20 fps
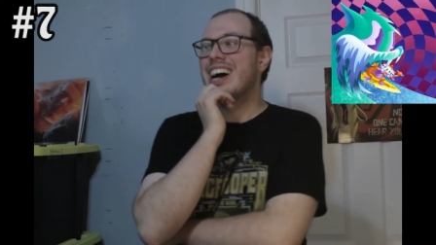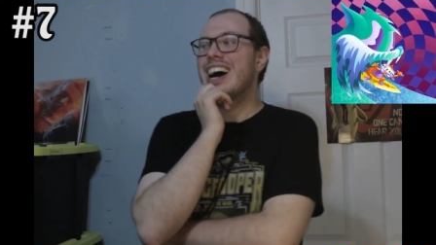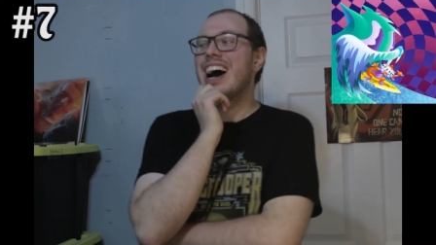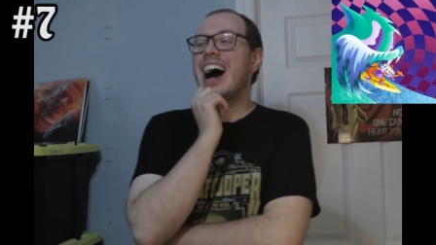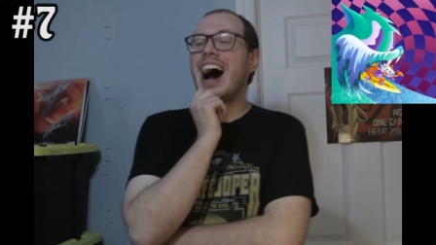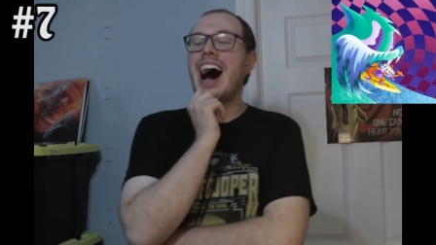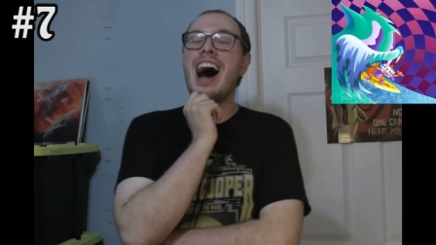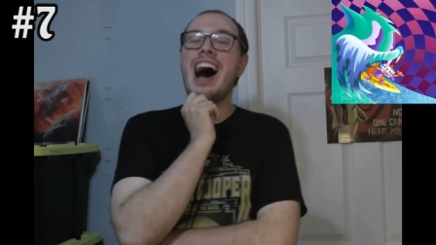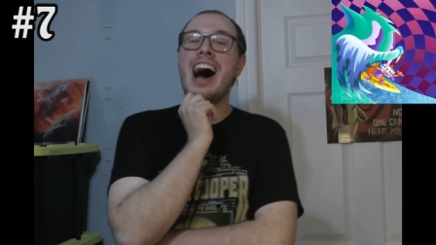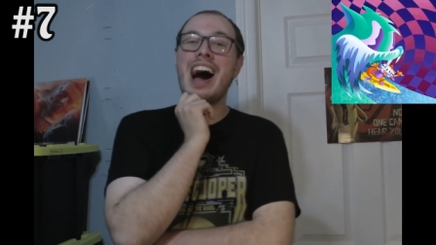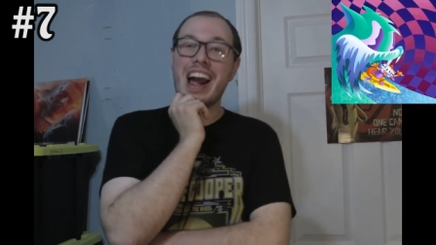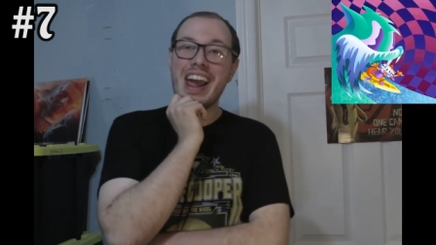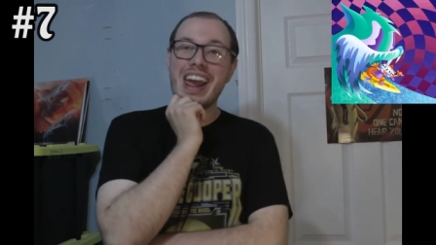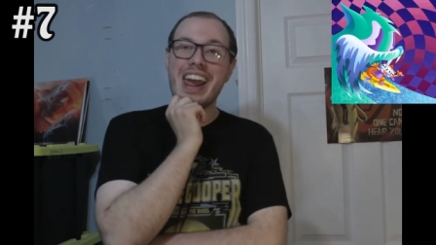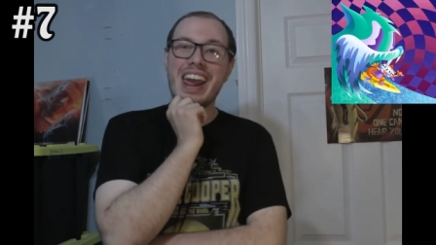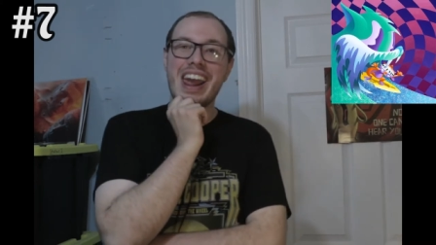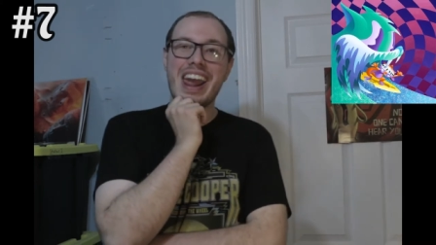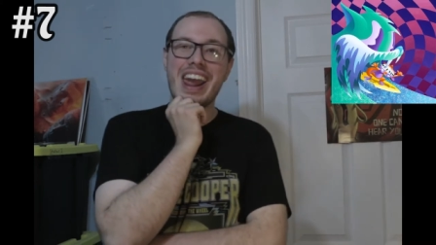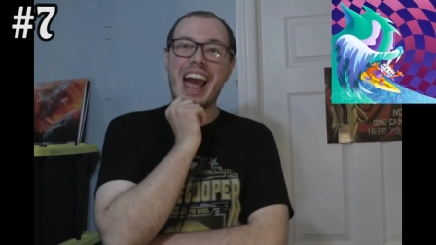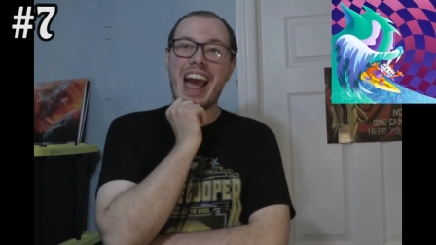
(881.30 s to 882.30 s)

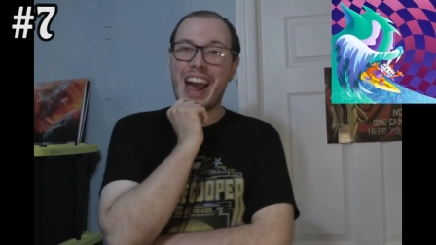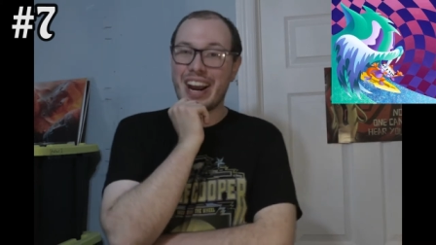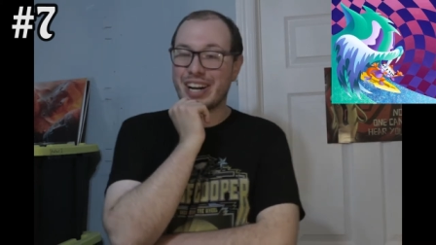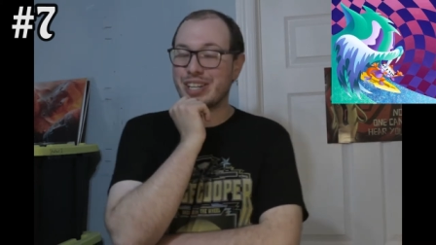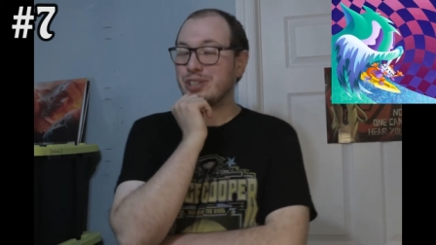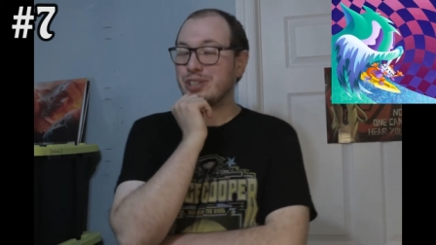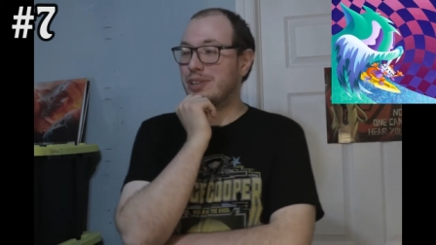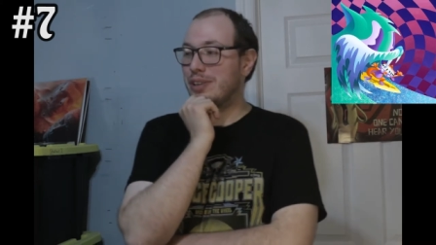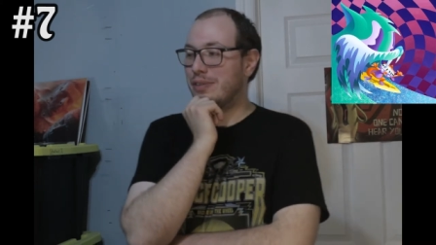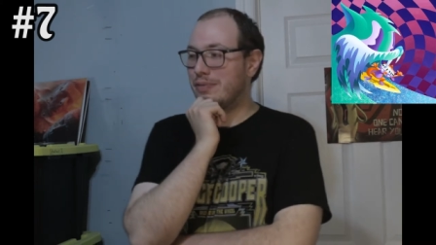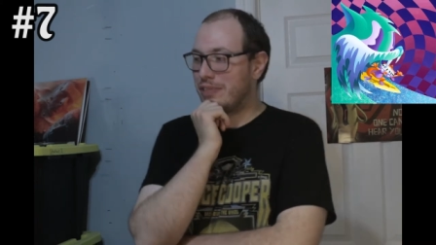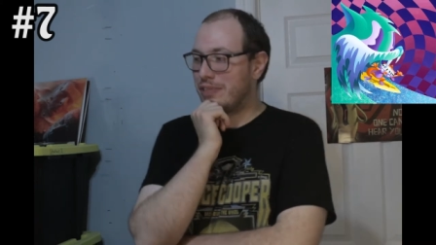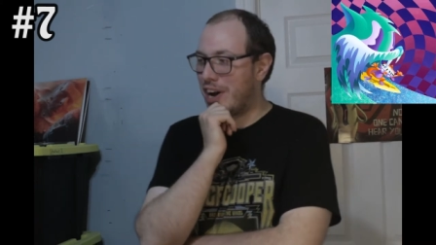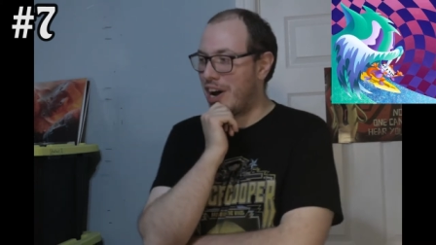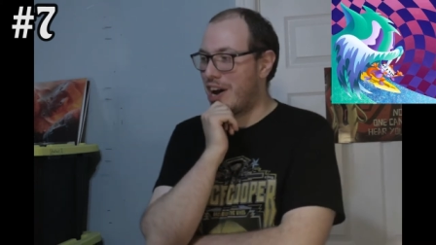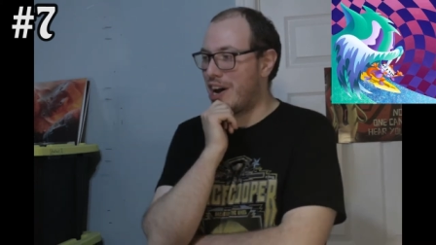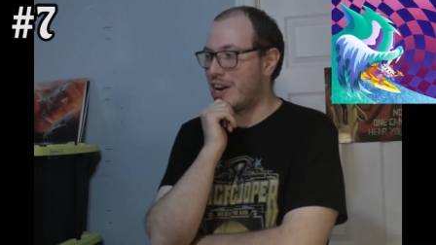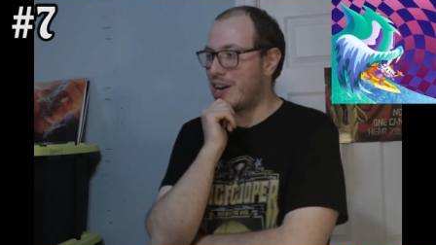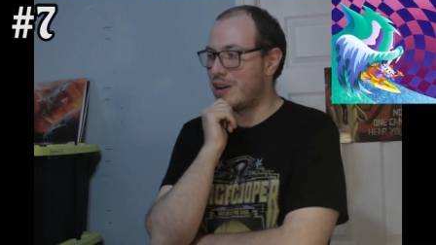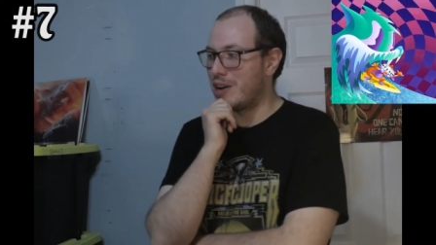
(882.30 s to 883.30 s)
I actually
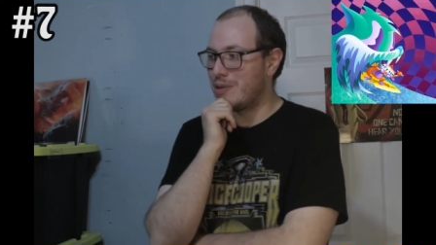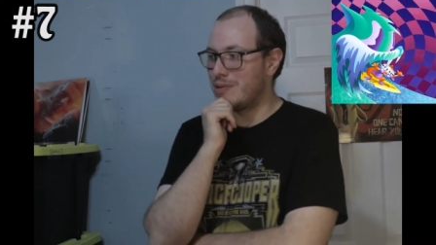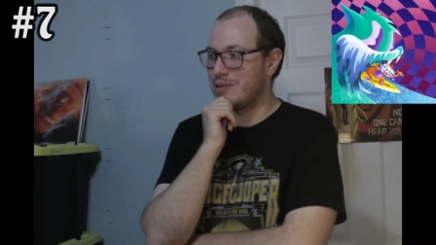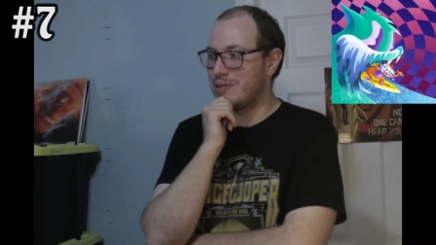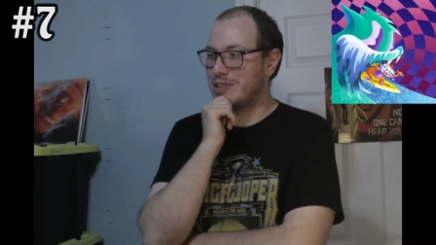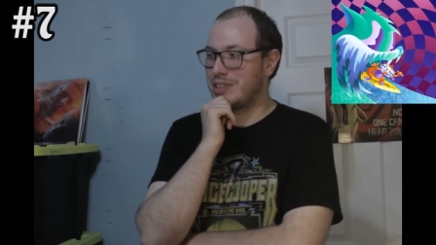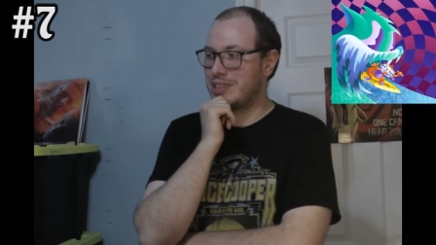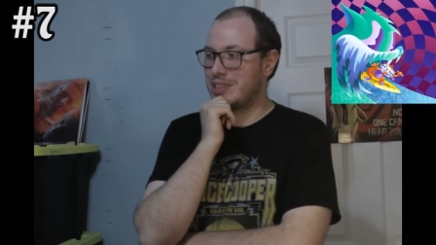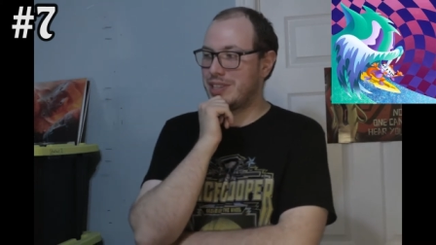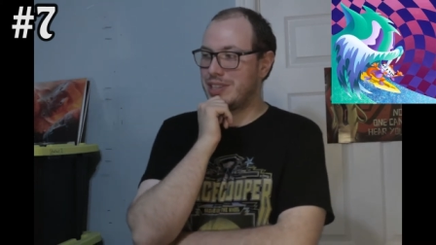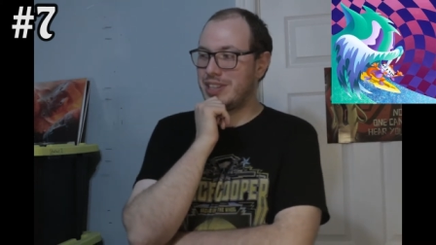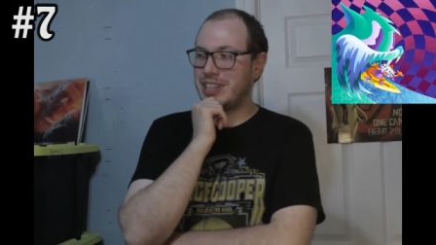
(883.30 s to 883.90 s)
thought it was